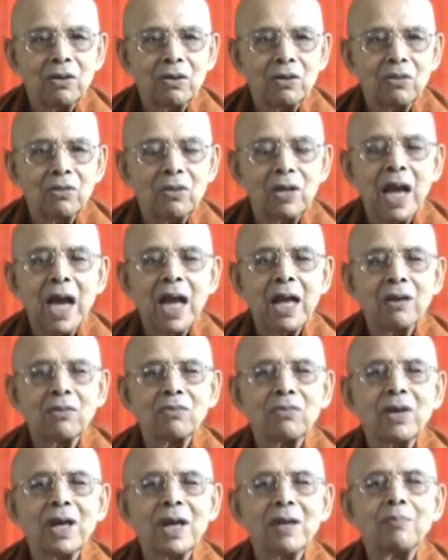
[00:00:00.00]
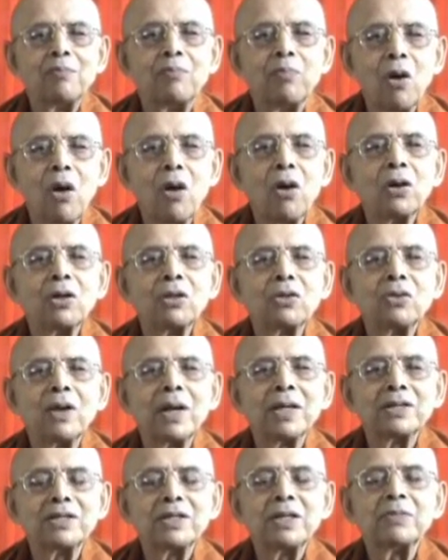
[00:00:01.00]
We are born to
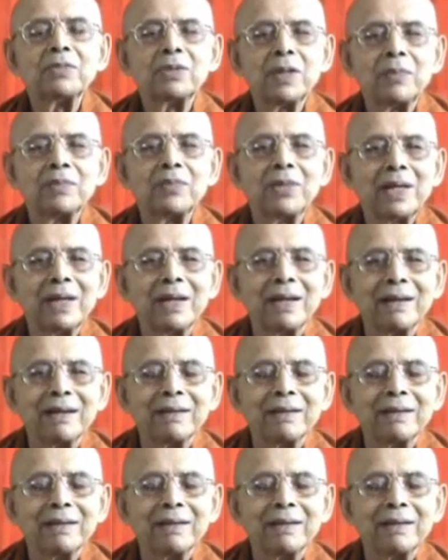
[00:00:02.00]
achieve something.